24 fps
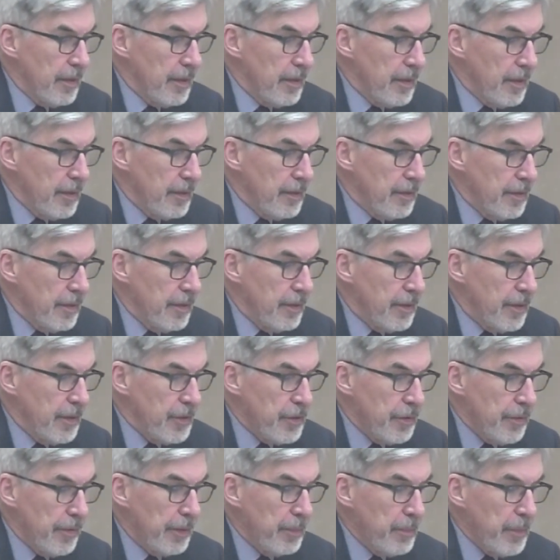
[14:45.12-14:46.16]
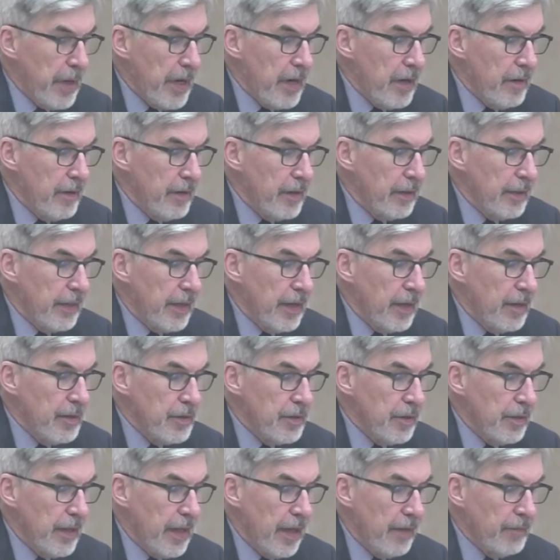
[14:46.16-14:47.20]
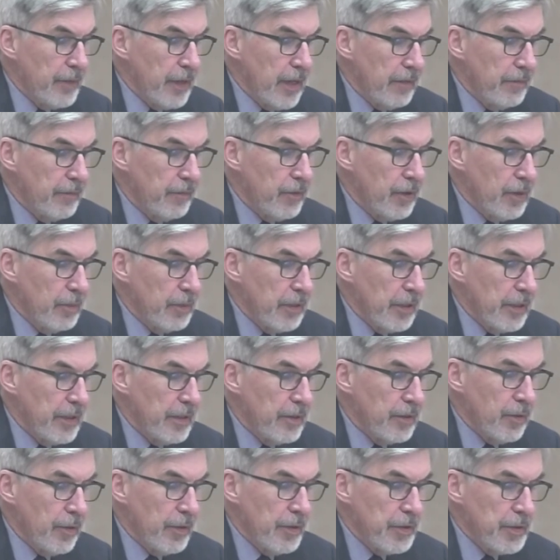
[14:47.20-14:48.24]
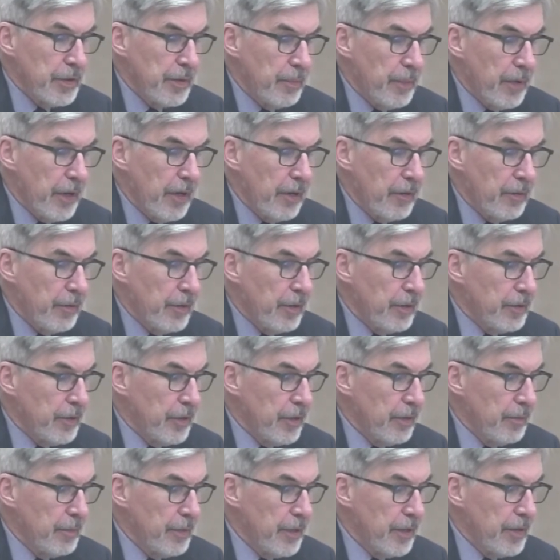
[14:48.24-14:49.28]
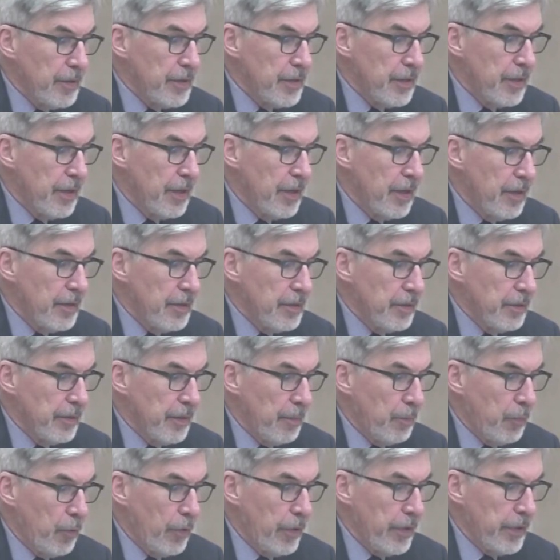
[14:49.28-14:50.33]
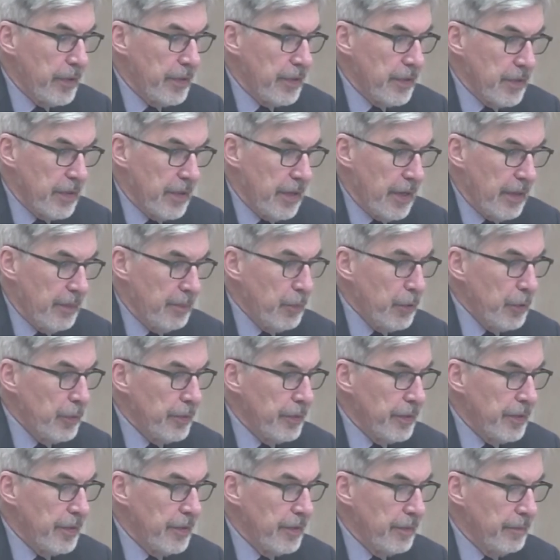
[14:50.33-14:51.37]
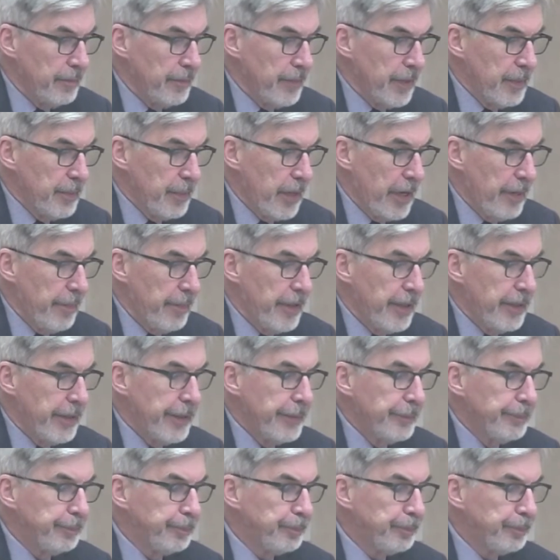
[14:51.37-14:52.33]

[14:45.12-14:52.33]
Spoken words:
the district mayor and council have not formally endorsed the Park Royal terminus, so the point is not moot, in my opinion.